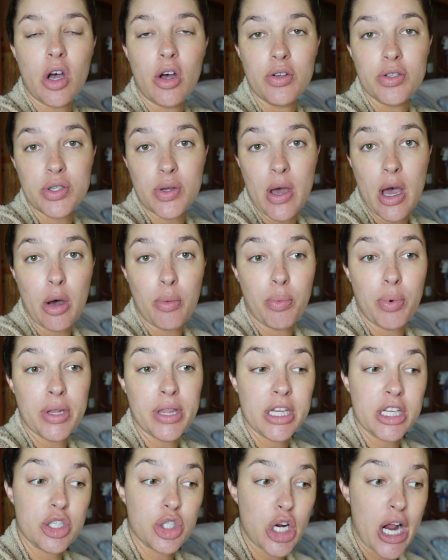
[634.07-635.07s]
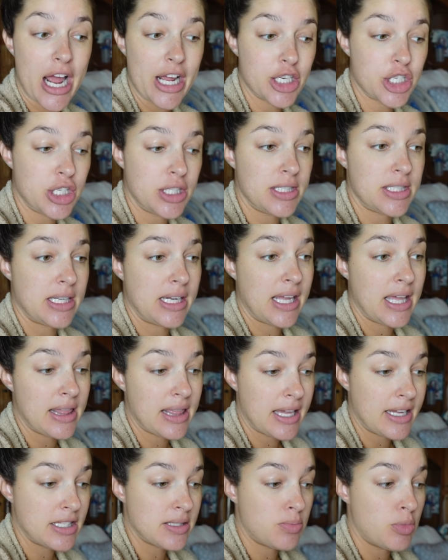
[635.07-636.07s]
also help with contractions and get
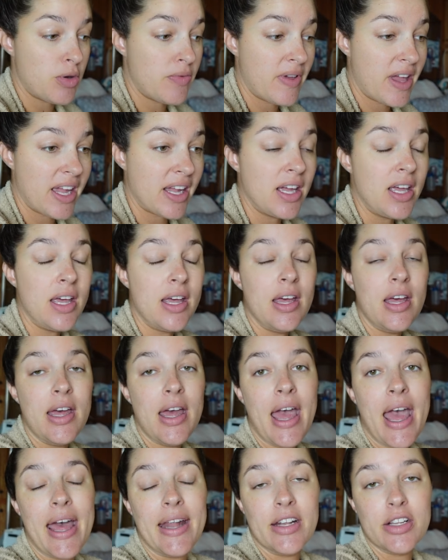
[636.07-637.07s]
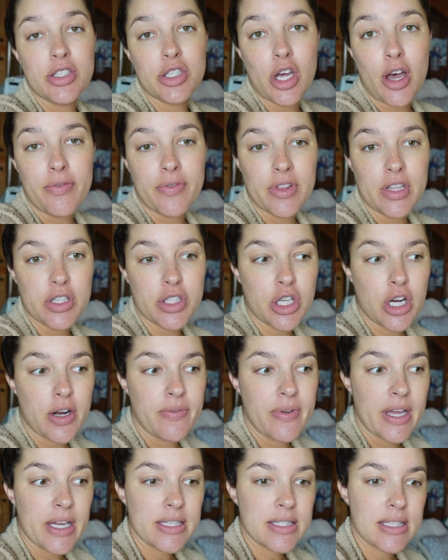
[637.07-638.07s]
things moving and to soften the
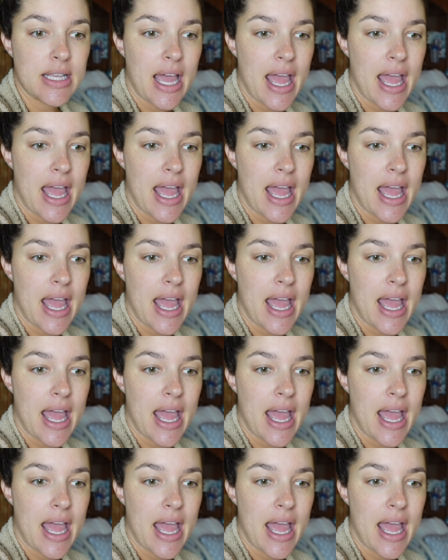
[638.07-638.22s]
cervix.